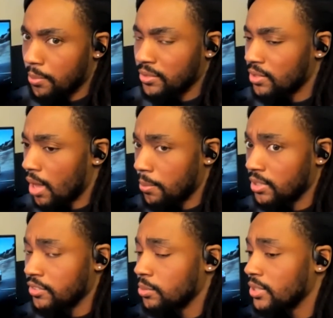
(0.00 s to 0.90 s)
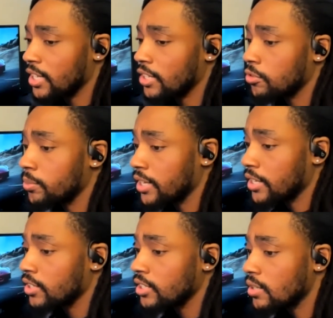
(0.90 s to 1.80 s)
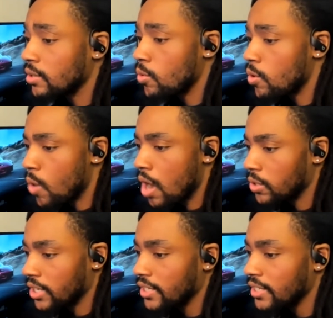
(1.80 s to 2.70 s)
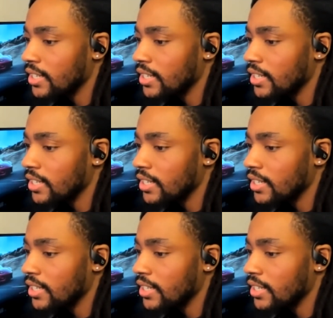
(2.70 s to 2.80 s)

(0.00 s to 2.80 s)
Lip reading: believe the biggest phone maker there is Huawei,